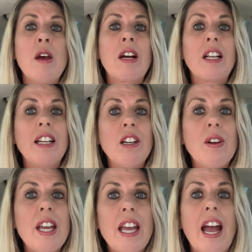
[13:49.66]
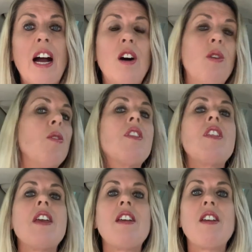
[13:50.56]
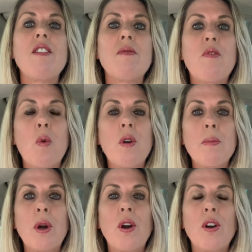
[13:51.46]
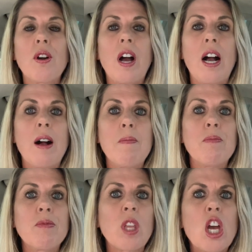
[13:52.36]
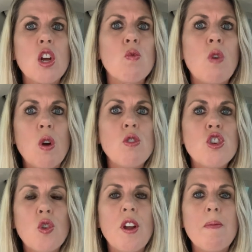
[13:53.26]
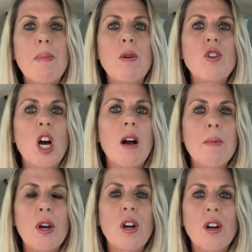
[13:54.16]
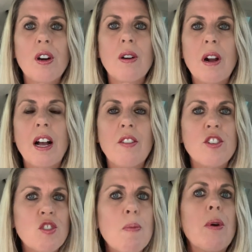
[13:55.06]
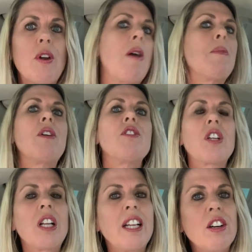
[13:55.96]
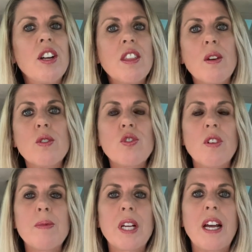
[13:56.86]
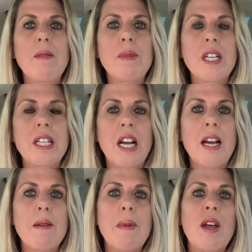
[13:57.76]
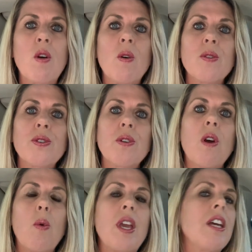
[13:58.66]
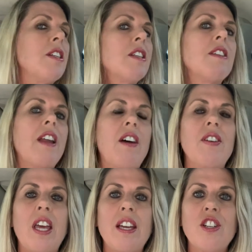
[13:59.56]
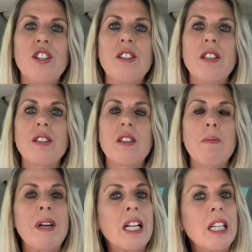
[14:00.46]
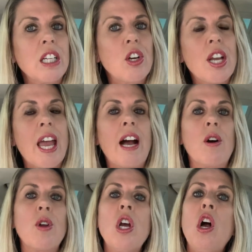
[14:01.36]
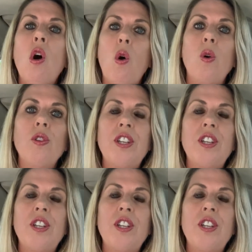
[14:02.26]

clearing out the former. Um, road trip odometer, uh, the trip odometer is clearing those from time to time and also going into the navigation system and clearing out old